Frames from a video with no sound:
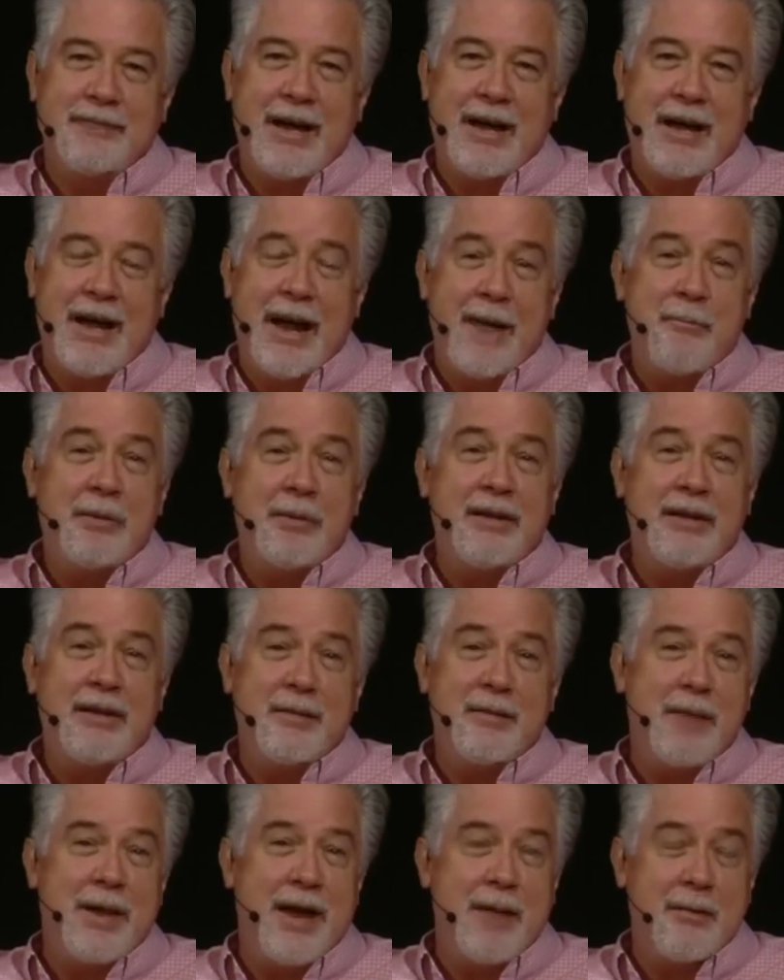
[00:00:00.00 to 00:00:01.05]
I believe the
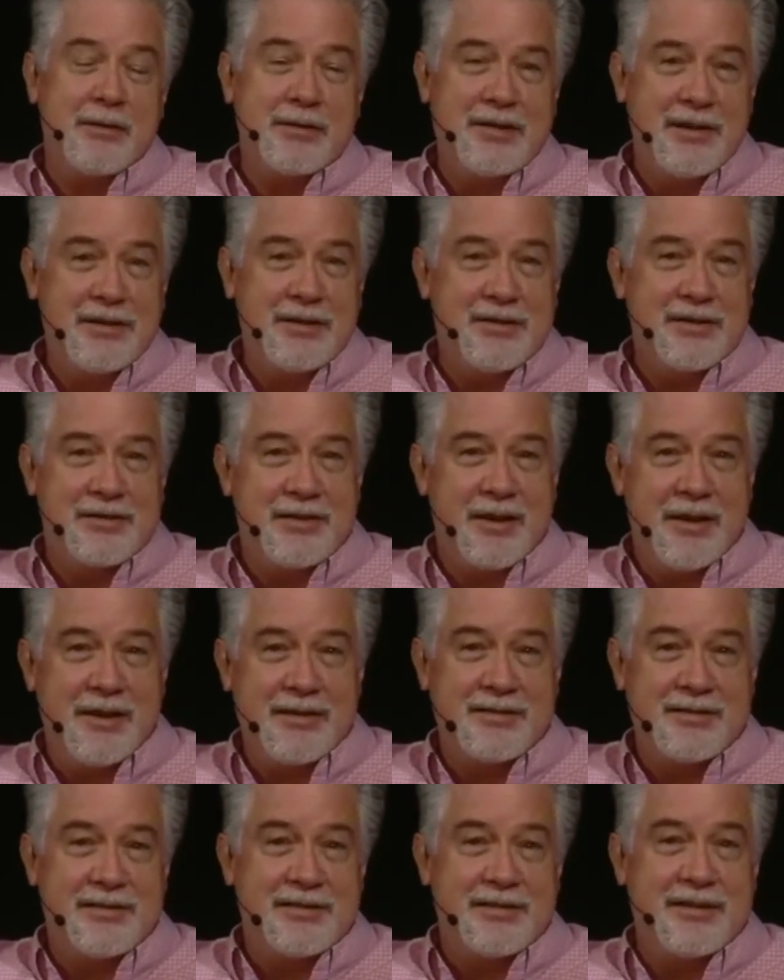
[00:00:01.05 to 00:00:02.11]
Bible teaches
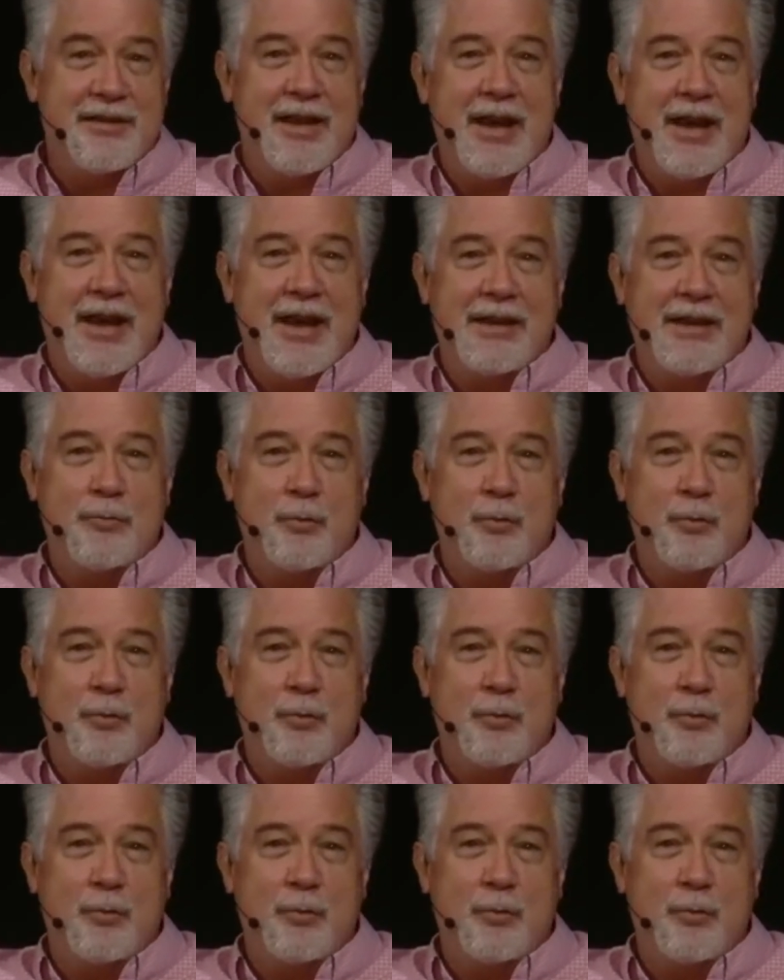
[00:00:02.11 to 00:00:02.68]
us that